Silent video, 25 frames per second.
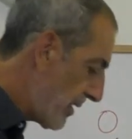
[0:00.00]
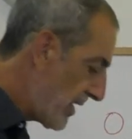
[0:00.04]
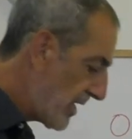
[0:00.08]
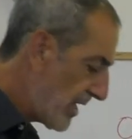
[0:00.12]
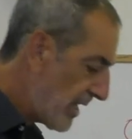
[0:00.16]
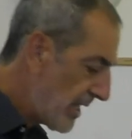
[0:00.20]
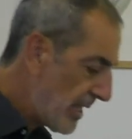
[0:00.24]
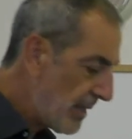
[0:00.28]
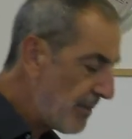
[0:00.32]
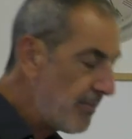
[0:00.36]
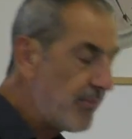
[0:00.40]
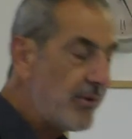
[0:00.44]

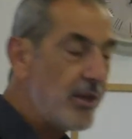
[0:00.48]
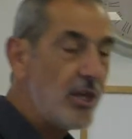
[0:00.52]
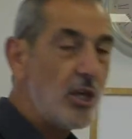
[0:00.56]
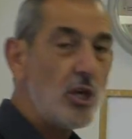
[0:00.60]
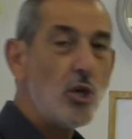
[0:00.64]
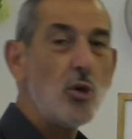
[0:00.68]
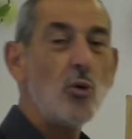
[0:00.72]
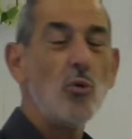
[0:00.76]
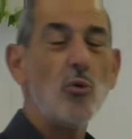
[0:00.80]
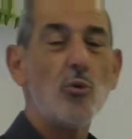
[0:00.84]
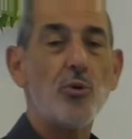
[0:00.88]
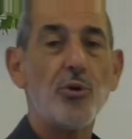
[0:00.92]
be
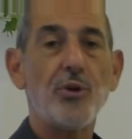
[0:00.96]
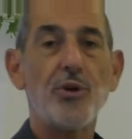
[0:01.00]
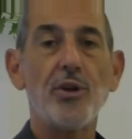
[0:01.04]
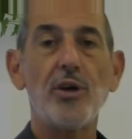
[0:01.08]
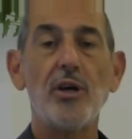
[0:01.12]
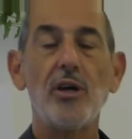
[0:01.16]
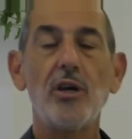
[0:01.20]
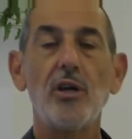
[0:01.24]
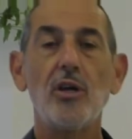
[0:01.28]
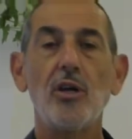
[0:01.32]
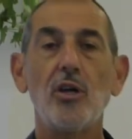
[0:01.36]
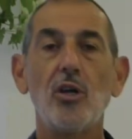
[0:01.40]
immune
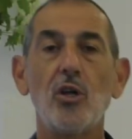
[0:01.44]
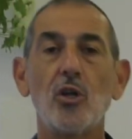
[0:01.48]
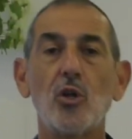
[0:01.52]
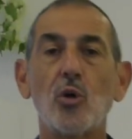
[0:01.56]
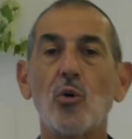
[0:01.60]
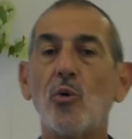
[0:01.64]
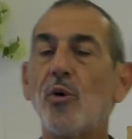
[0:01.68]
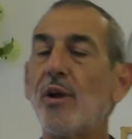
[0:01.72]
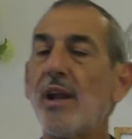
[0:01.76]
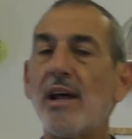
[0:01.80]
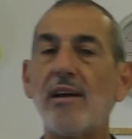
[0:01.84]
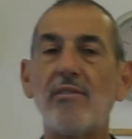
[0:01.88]
to
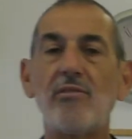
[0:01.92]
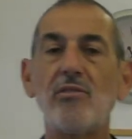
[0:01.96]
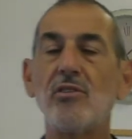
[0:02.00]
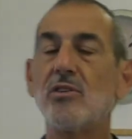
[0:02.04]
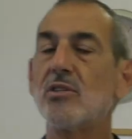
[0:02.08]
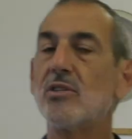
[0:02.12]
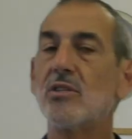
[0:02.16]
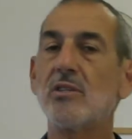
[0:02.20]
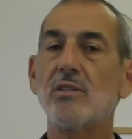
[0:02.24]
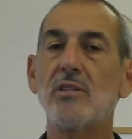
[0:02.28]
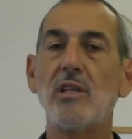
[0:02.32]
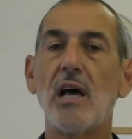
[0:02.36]
whatever
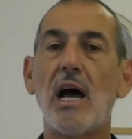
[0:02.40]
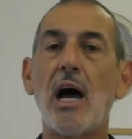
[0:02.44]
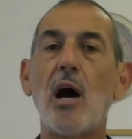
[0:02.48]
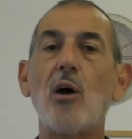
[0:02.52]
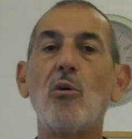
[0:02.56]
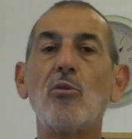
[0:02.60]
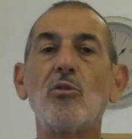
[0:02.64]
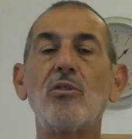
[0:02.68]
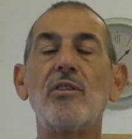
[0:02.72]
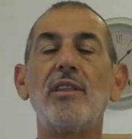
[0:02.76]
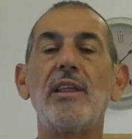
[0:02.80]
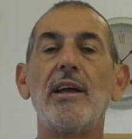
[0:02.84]
is
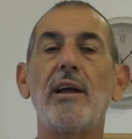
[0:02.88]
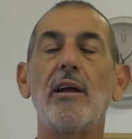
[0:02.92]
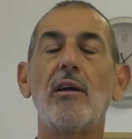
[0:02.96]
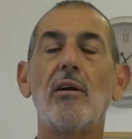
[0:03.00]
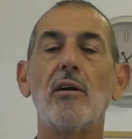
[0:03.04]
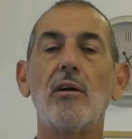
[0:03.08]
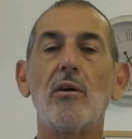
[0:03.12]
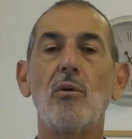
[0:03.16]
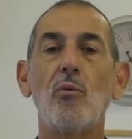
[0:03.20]
out there,